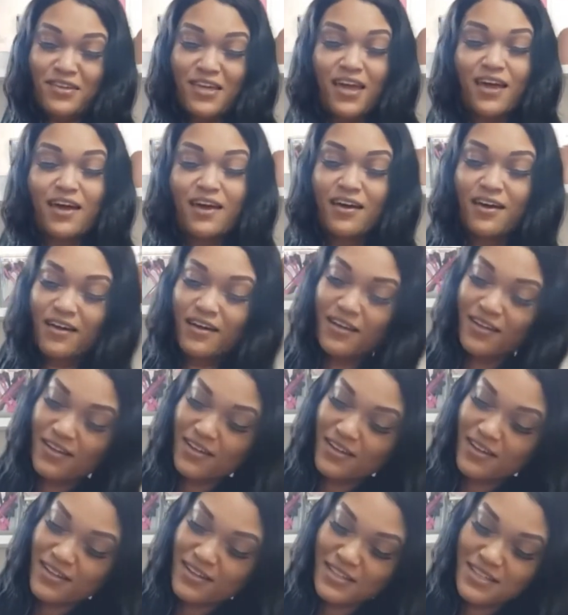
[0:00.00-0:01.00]
Oh, yeah.
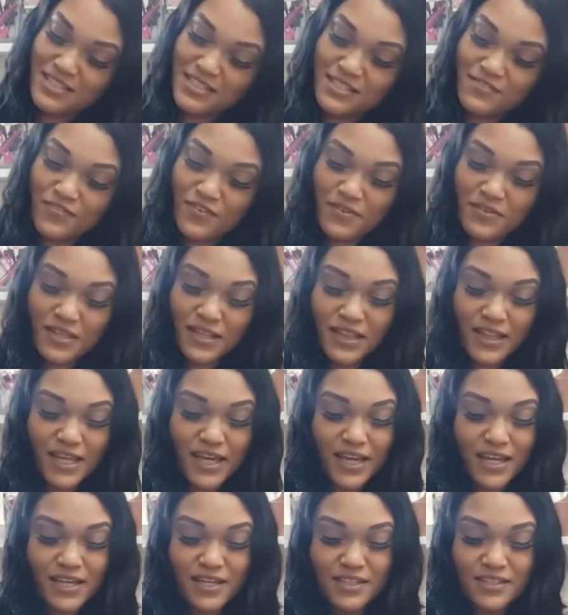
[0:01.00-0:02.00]
This is from the
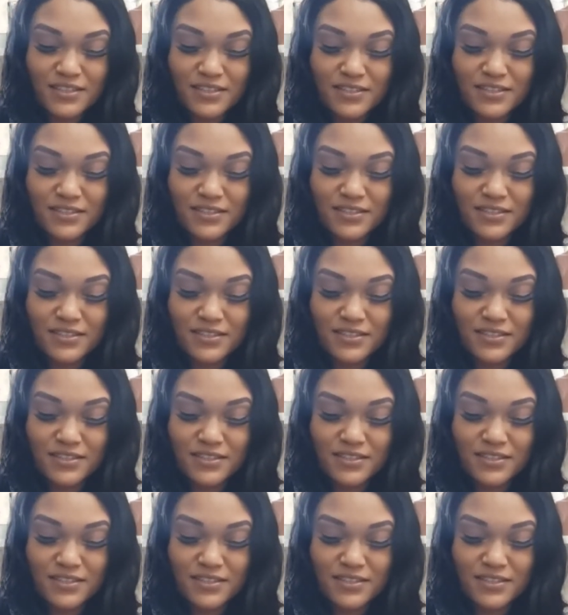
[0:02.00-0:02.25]
lace.